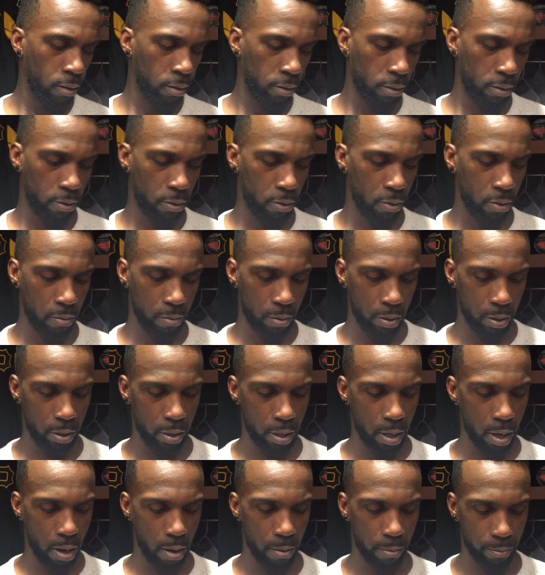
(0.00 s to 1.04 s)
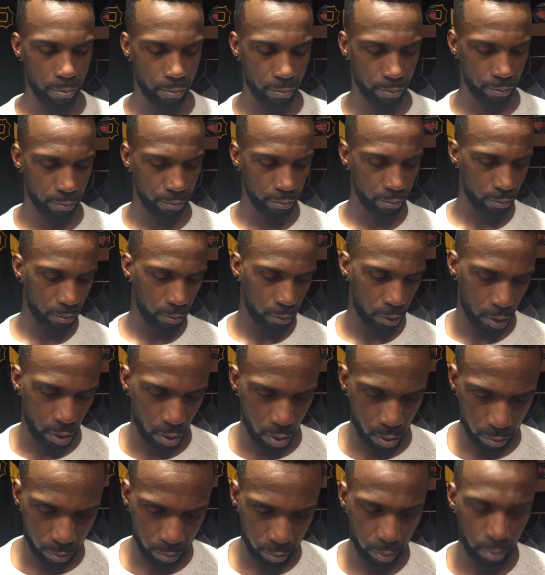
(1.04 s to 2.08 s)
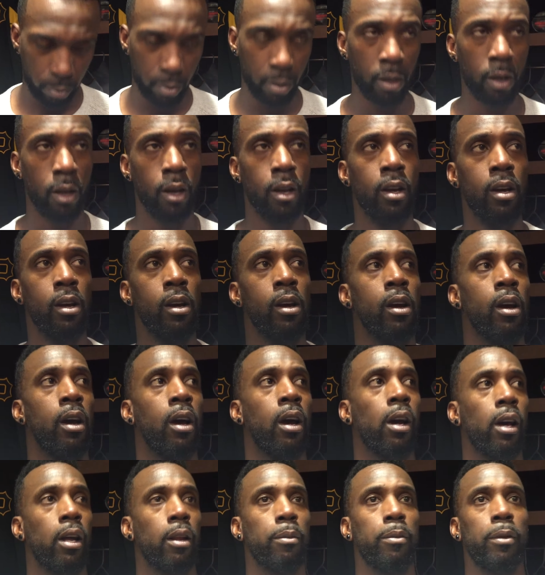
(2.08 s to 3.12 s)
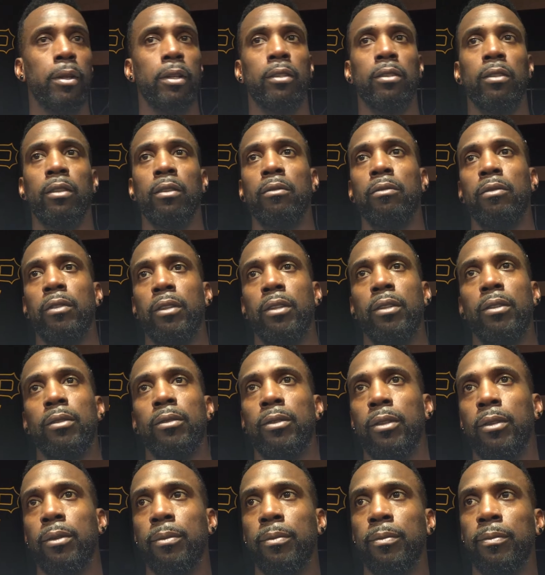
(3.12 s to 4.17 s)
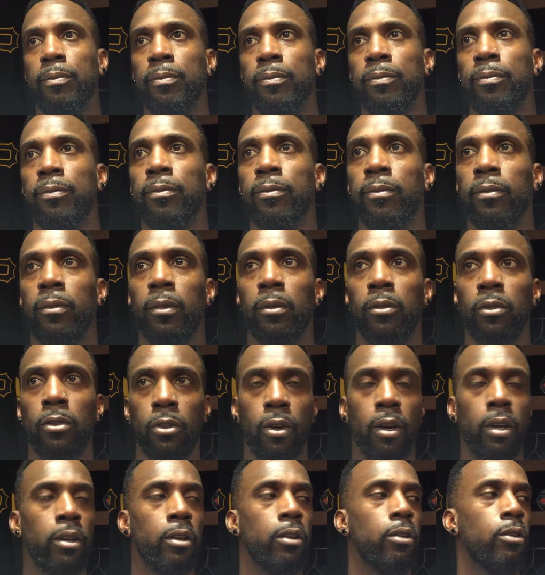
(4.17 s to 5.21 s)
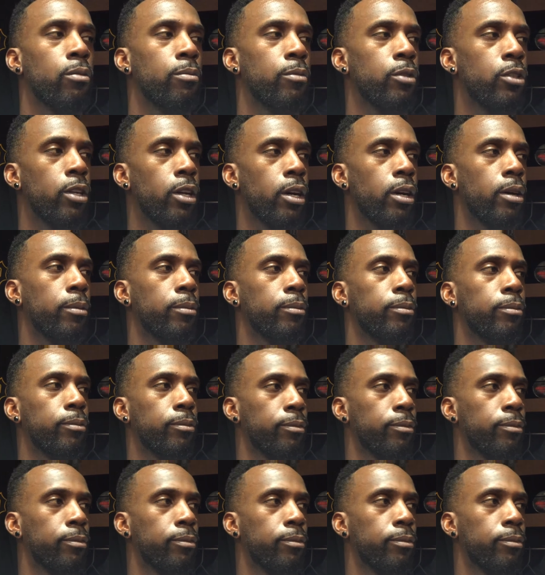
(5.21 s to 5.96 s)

She's doing my job. You know, I gotta play center field, so just go out there and do my job.